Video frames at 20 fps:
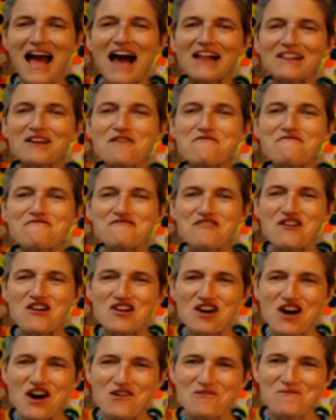Hello
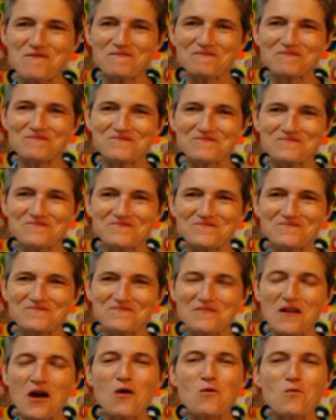Virgo,
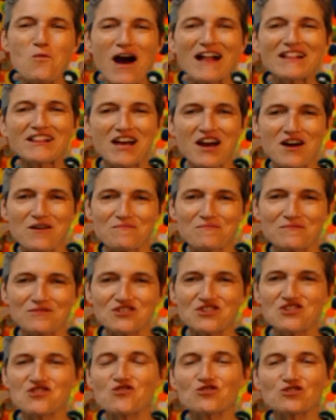welcome
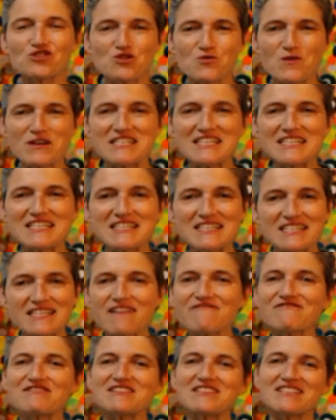to your
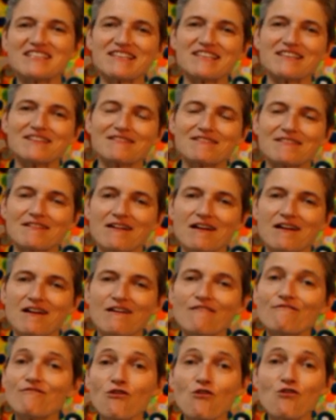2017
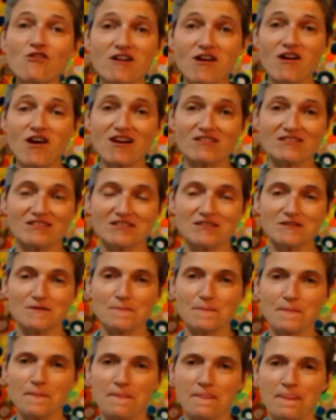
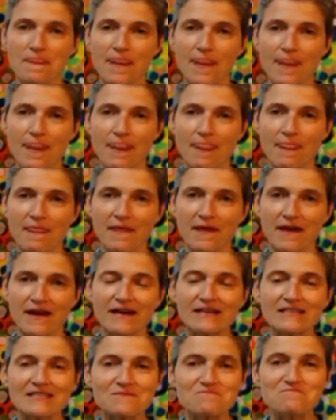forecast.
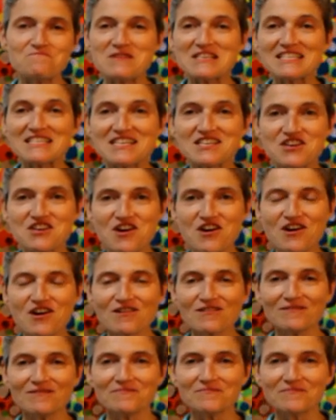It's a busy
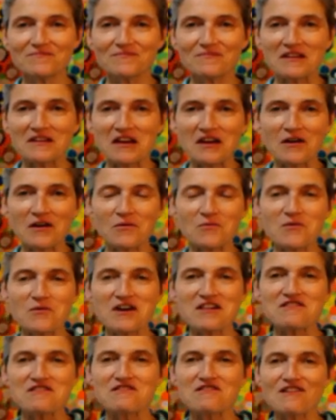year
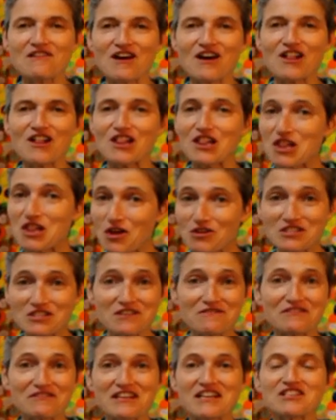with
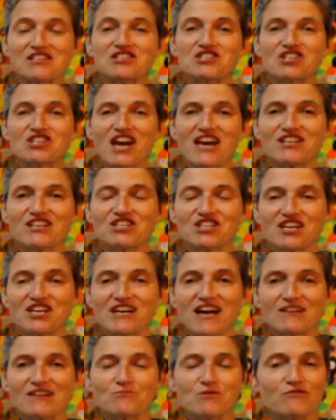lots of things
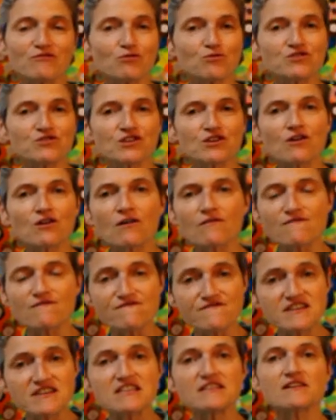changing, and we've also got
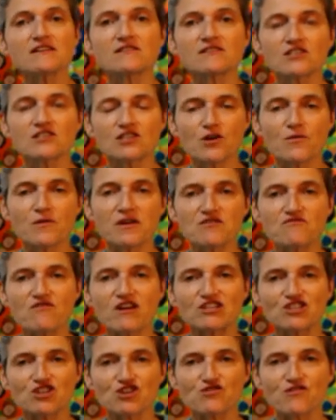Venus going
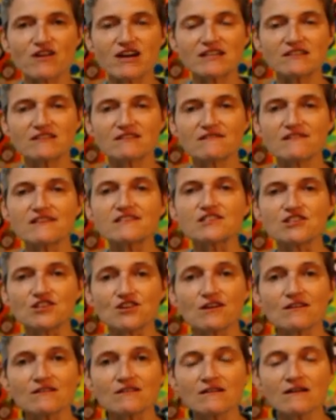retrograde this
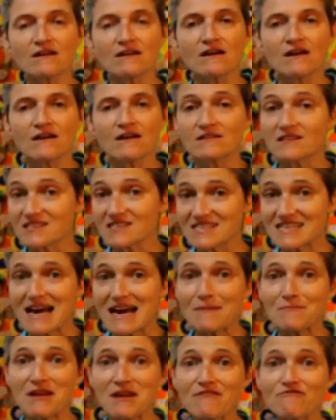year. Doesn't
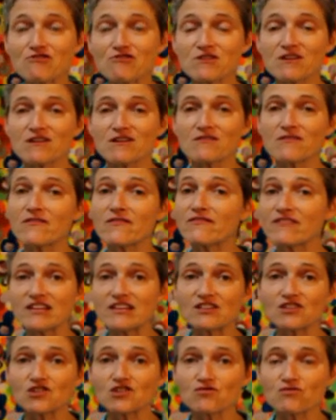happen every year, and
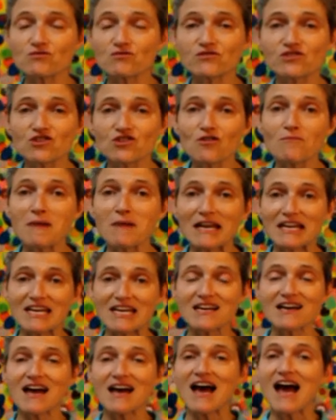Venus rules your
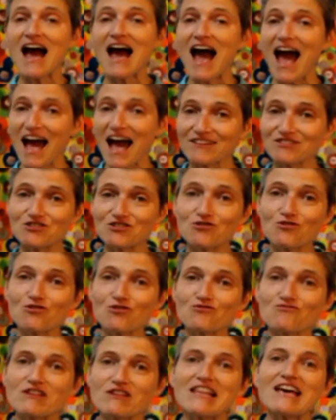money and
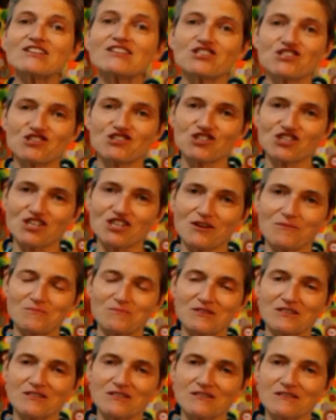your
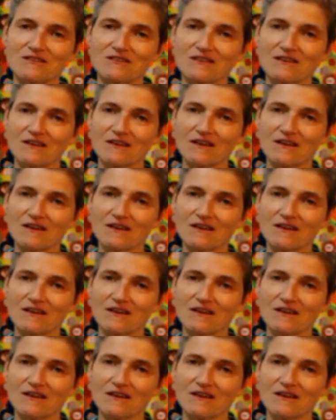relationships.